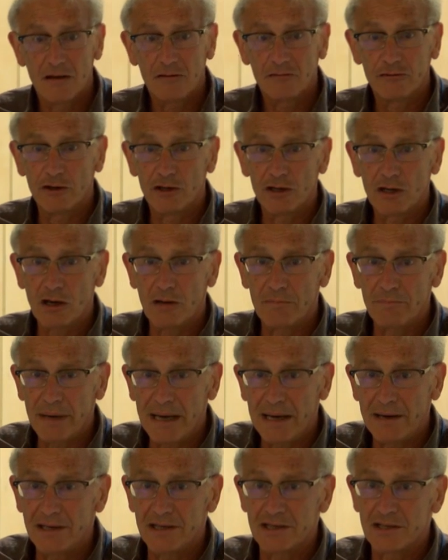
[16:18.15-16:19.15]
for a
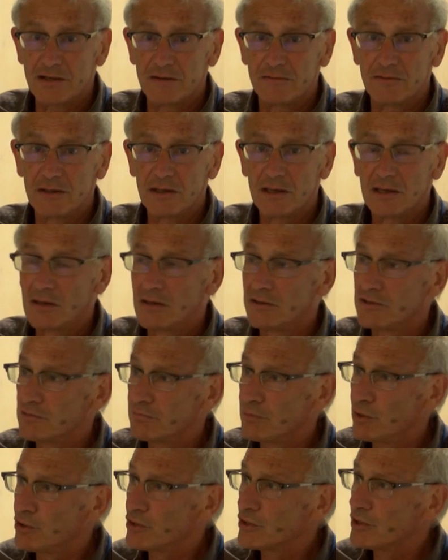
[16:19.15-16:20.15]
comparative
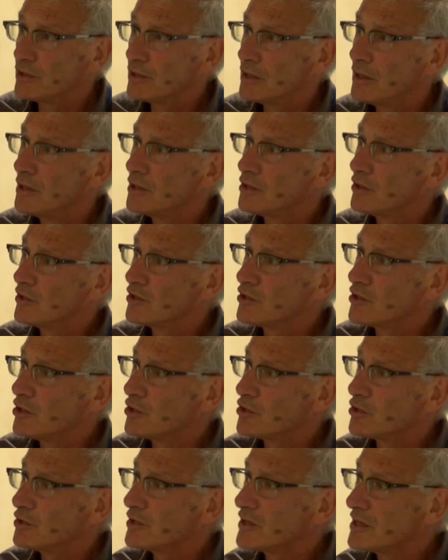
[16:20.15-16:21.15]
contribution to the
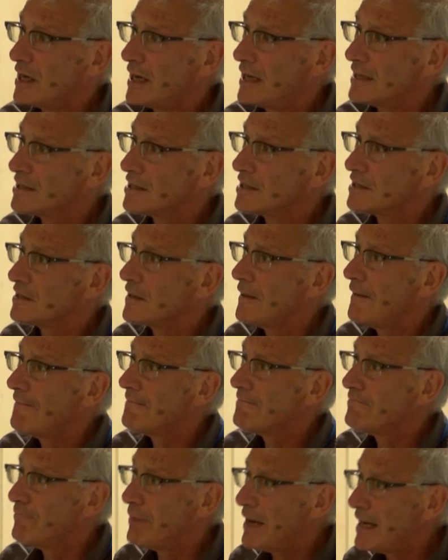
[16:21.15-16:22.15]
social sciences
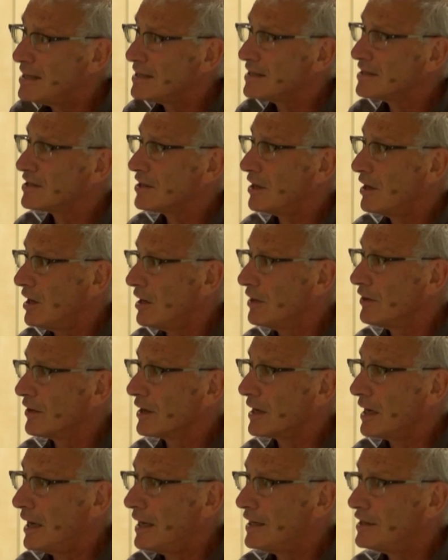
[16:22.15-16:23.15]
based on the
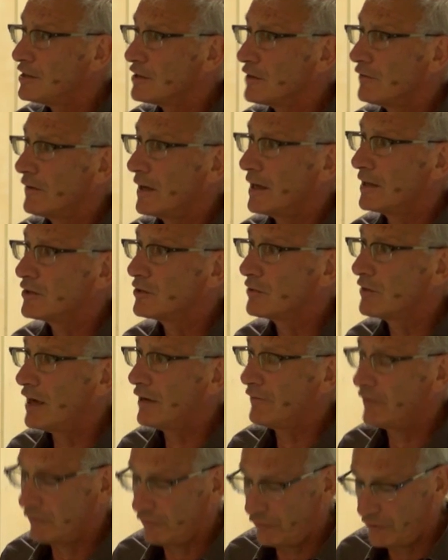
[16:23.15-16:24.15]
kinds of
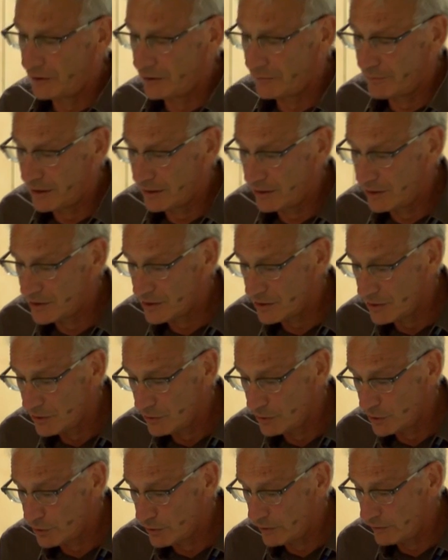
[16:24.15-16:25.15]
ethnographic field methods
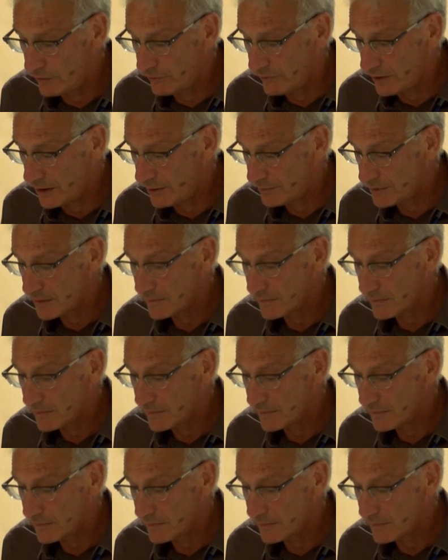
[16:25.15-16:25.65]
which we have developed.